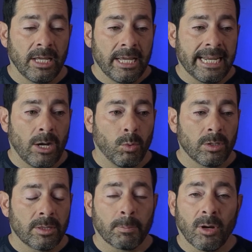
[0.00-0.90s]
Now,
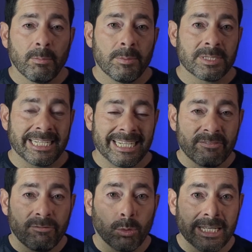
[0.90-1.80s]
the problem is I
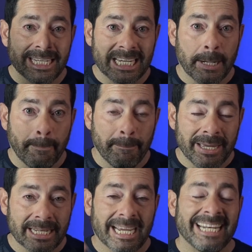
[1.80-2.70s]
didn't fully
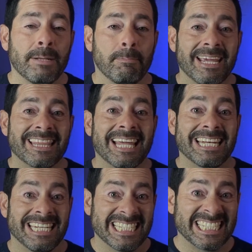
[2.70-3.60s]
commit. I didn't make
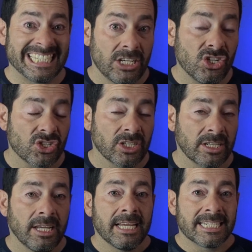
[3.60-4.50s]
that decision
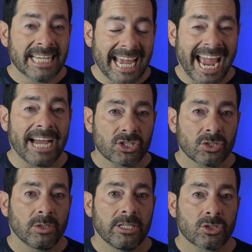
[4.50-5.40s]
to
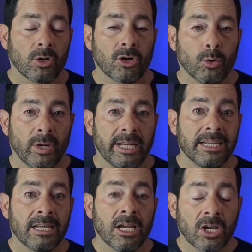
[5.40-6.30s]
actually start
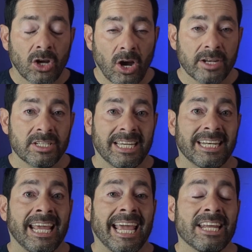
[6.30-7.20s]
creating content
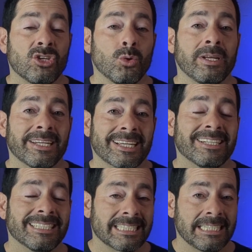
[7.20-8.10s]
and doing it
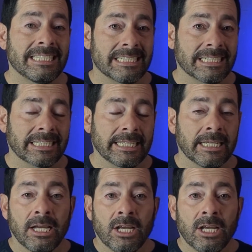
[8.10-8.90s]
consistently.